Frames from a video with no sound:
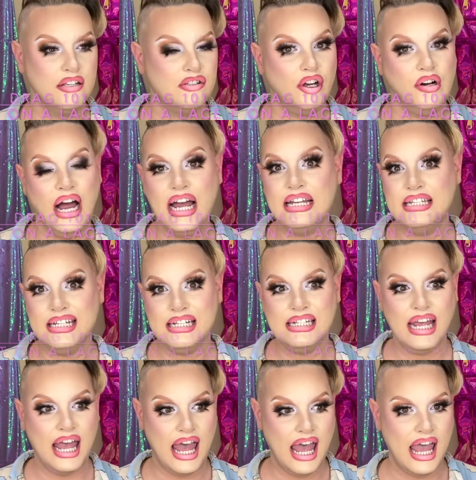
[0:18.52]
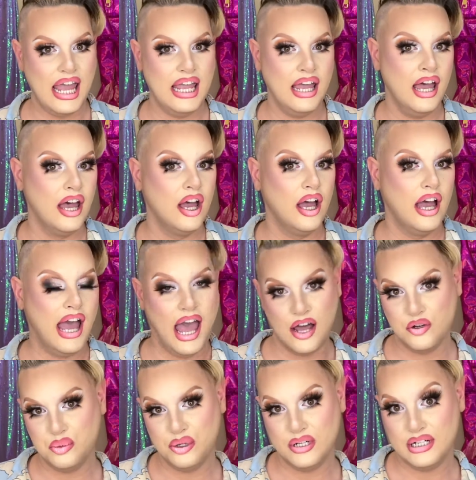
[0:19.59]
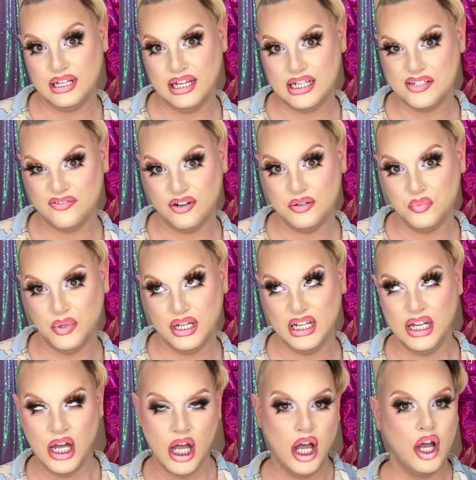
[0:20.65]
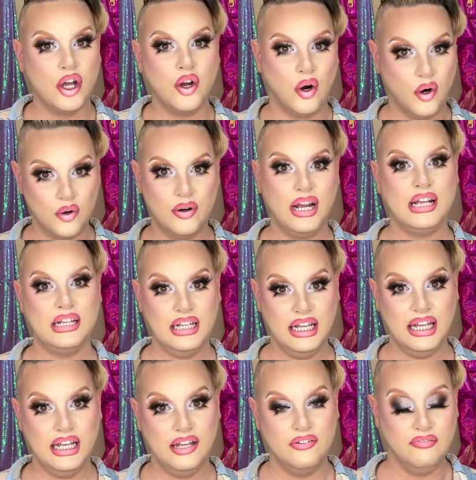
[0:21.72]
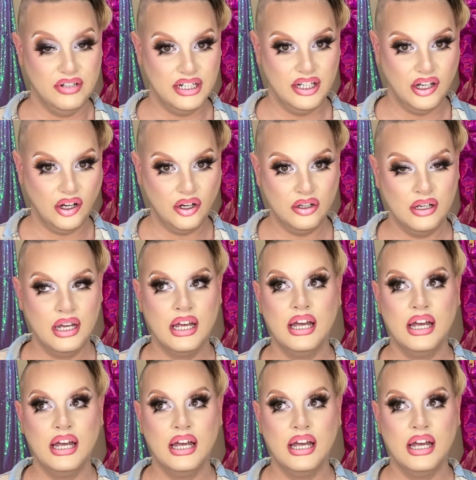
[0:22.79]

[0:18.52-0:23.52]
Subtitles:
so I did a how to put on a lace front wig correctly video